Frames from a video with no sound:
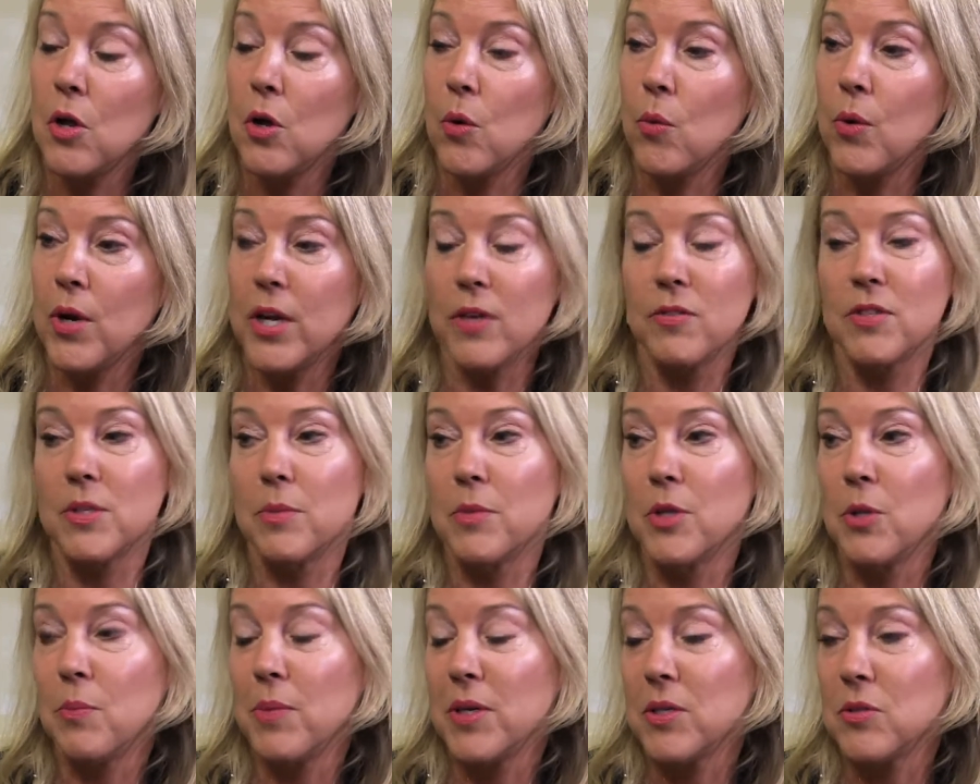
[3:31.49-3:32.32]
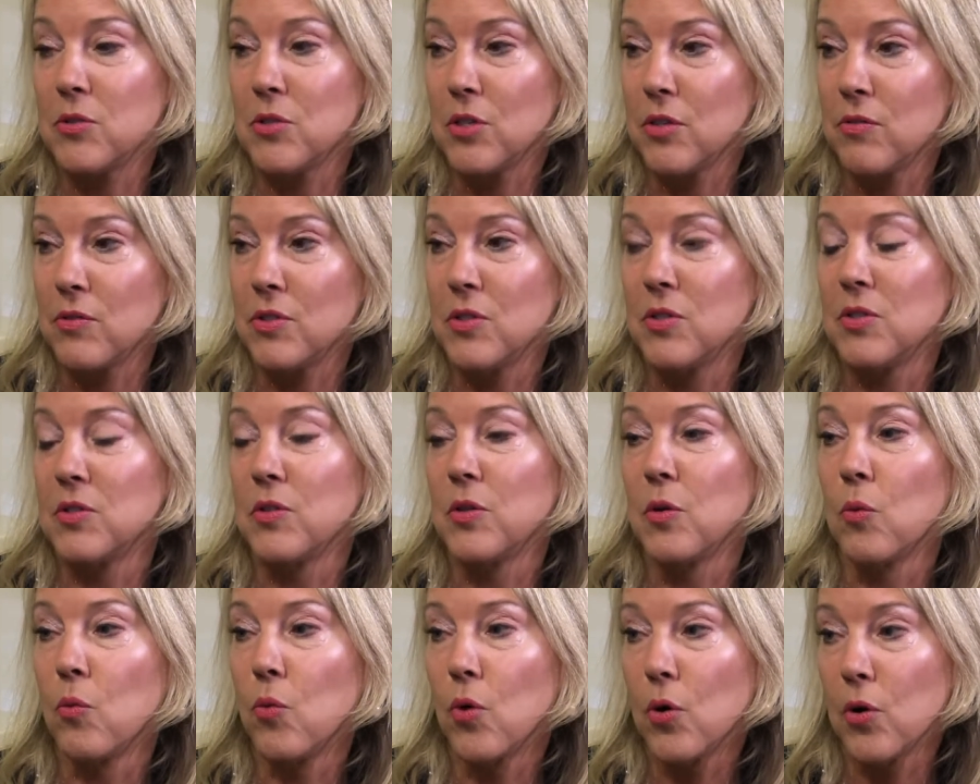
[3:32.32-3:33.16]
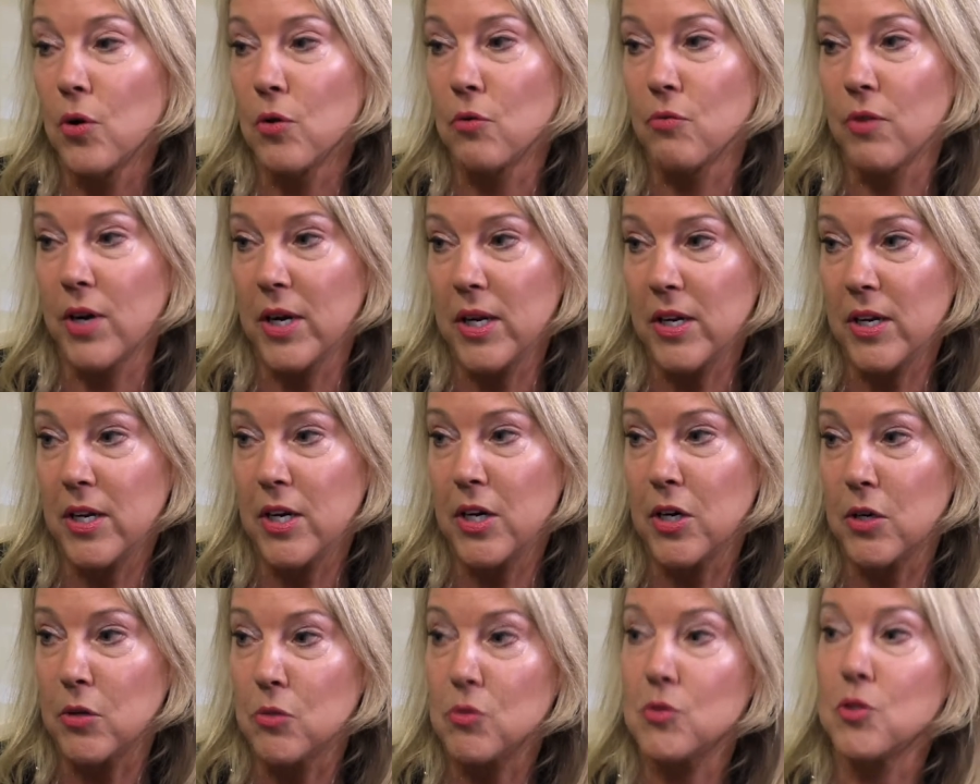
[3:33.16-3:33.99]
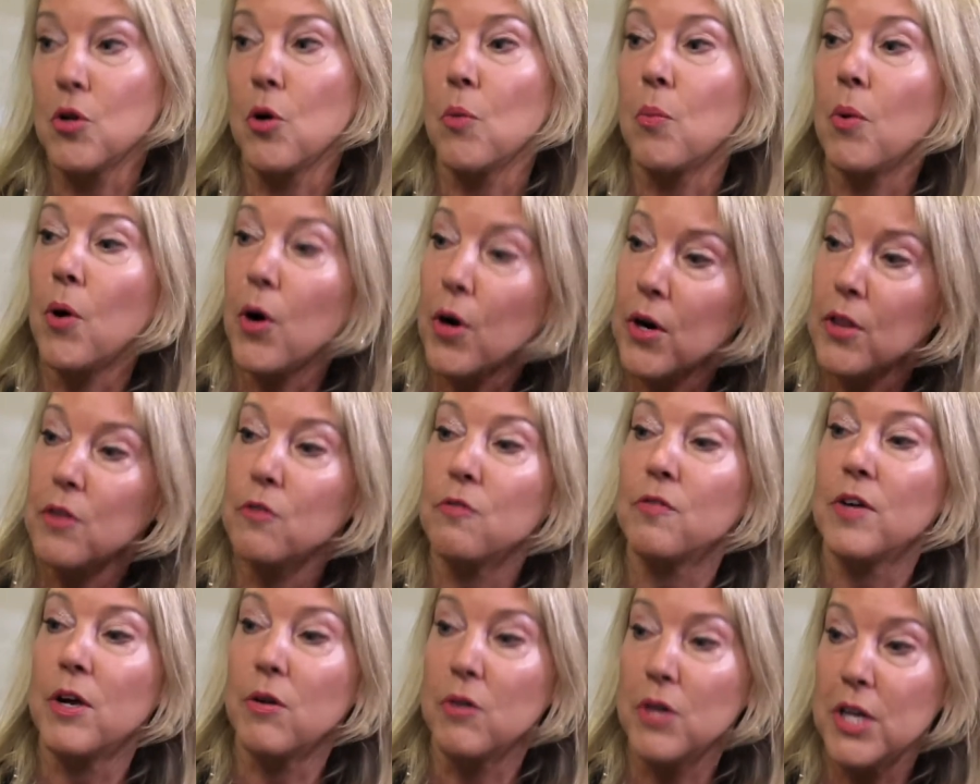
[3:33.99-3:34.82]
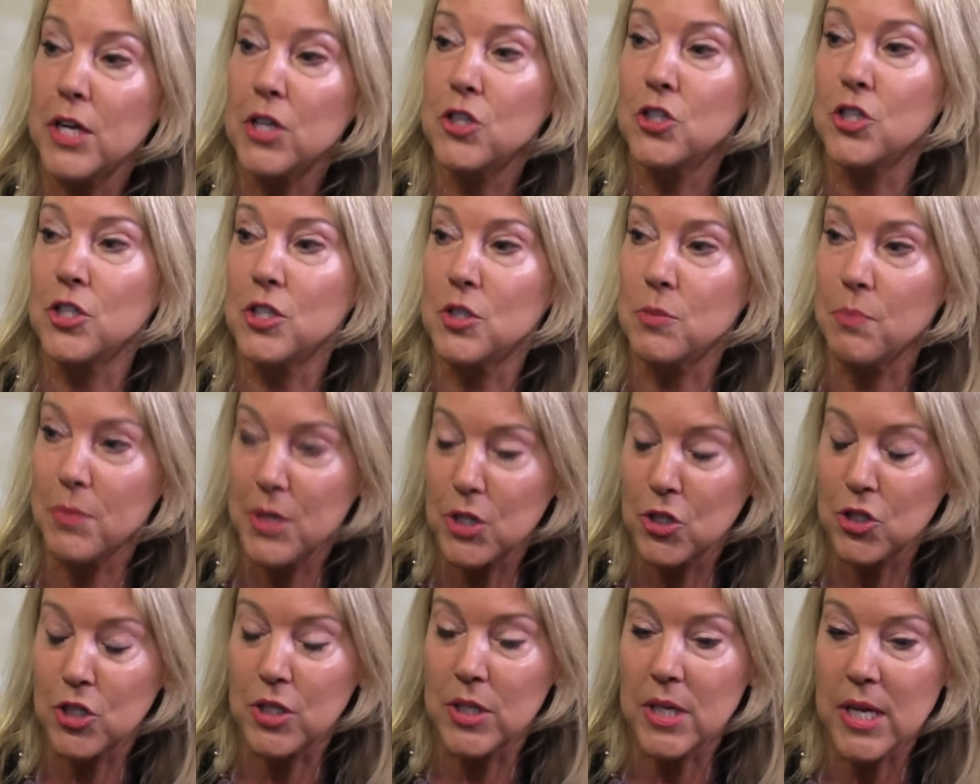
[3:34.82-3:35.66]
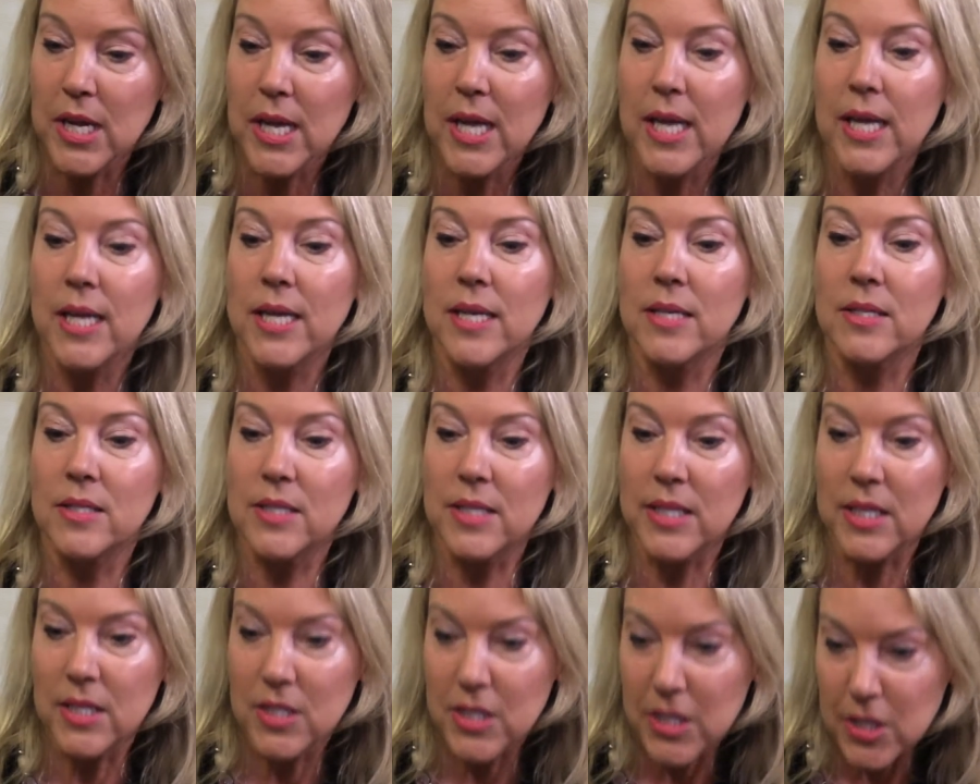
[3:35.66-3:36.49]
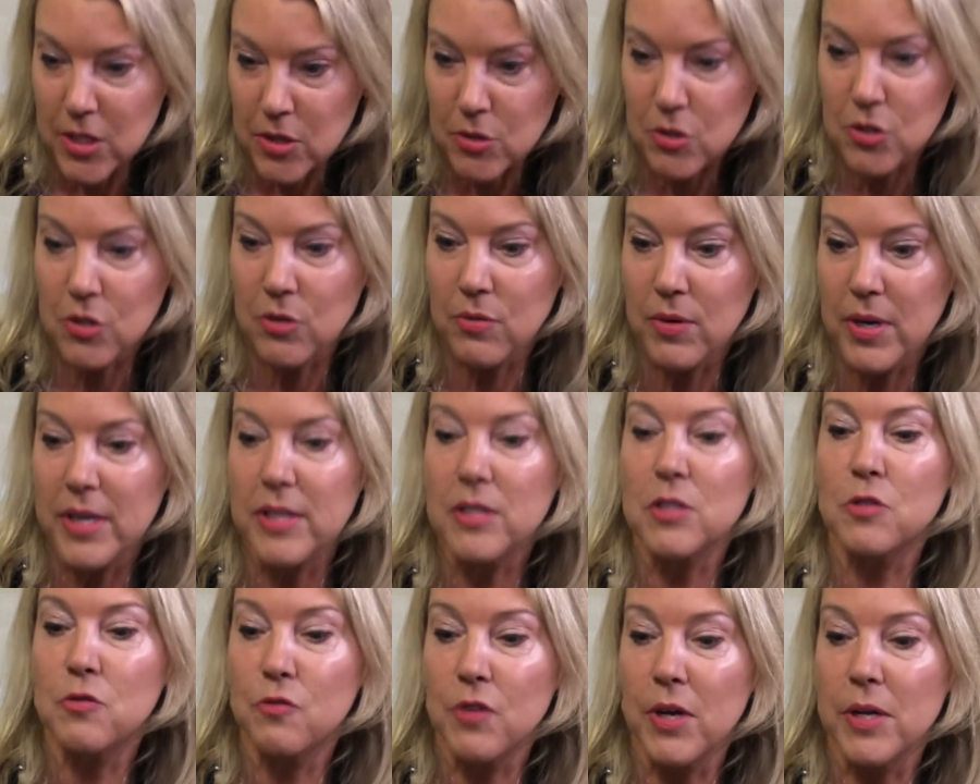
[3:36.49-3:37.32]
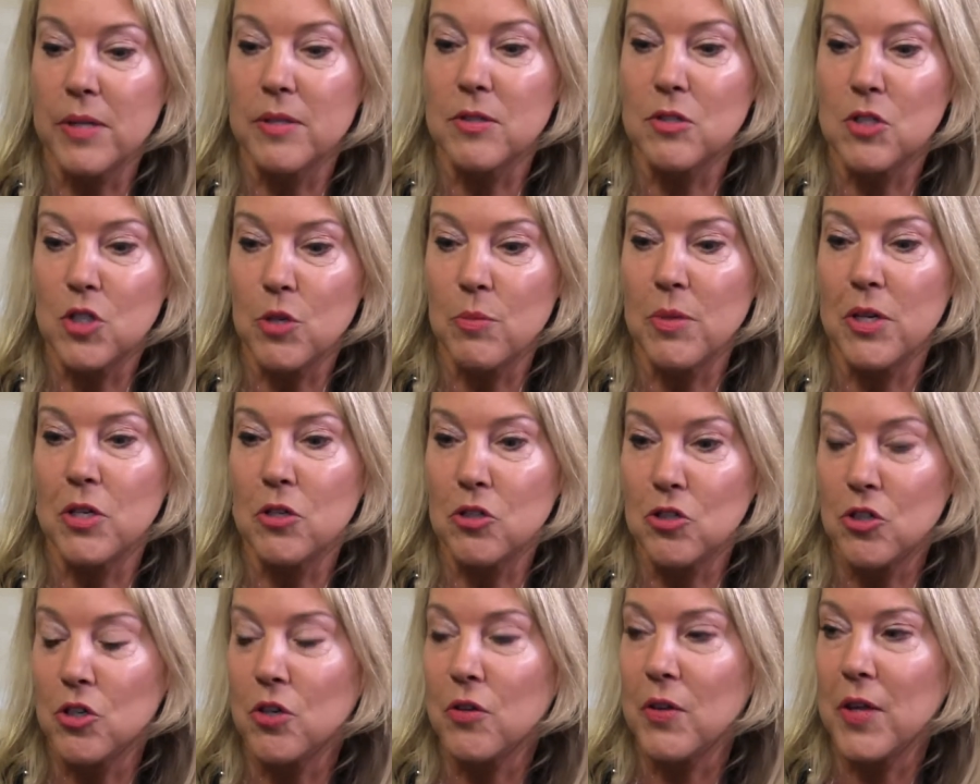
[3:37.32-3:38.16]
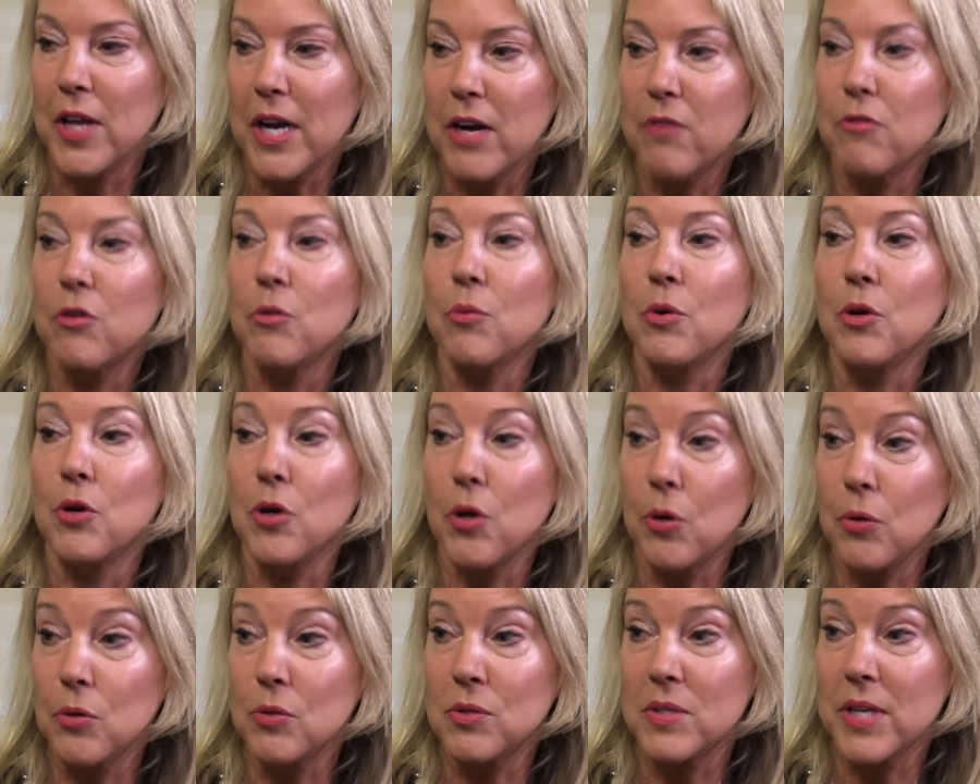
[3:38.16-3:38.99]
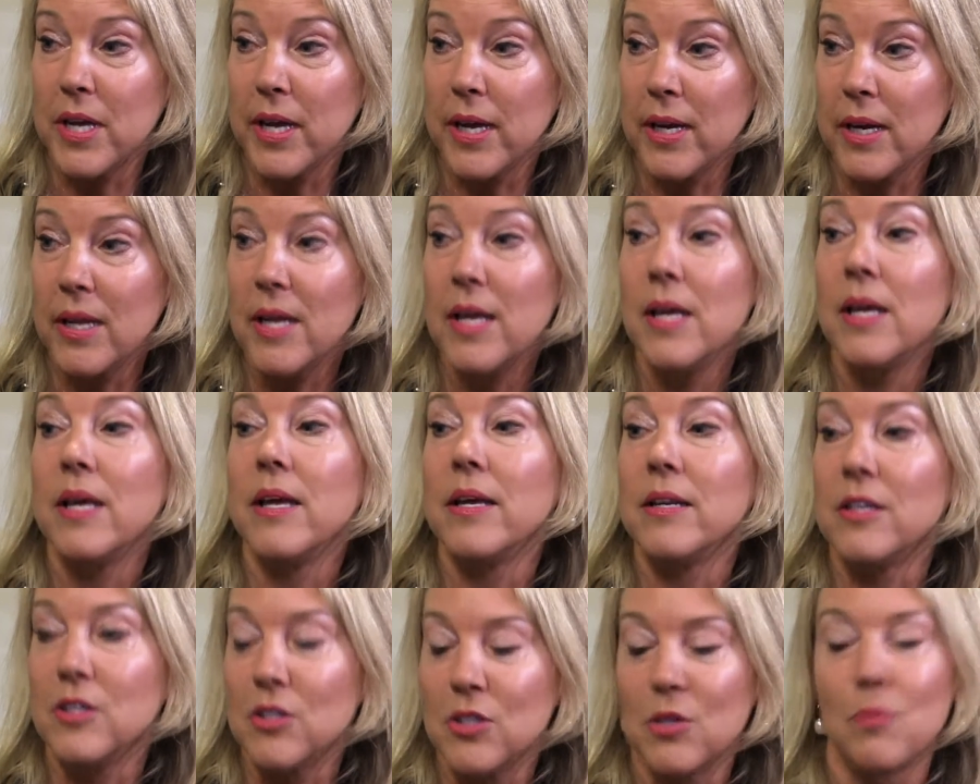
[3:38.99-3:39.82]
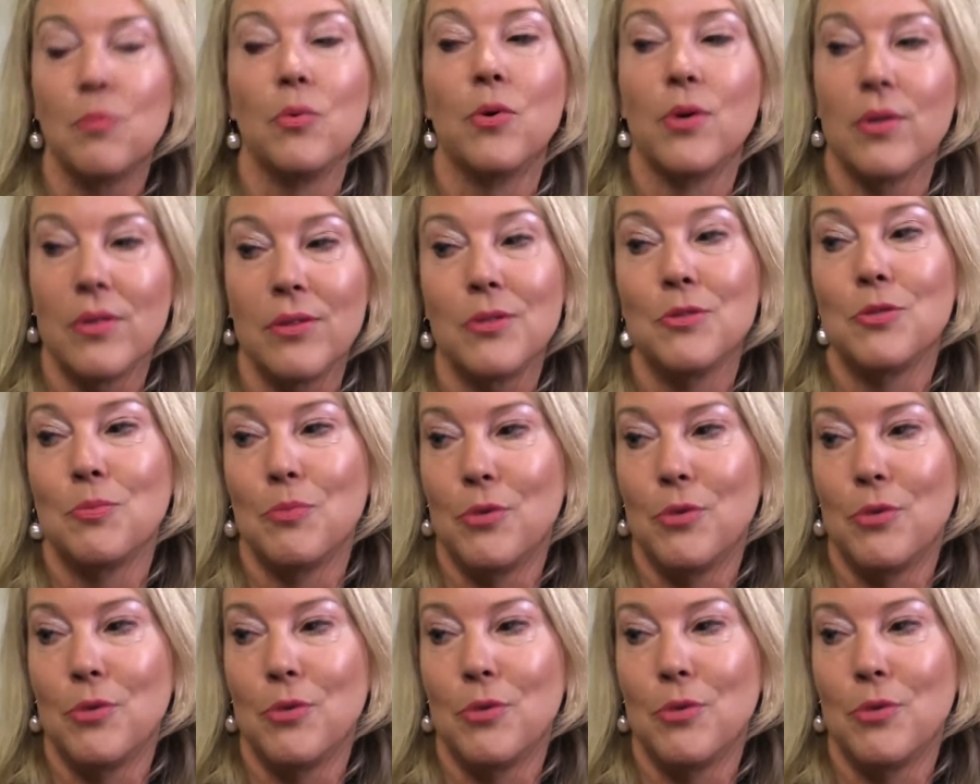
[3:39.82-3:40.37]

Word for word: We have some of the best services in the world right here. So part of the foundation's mission is to continue to raise funds to make sure that everyone knows that and to support those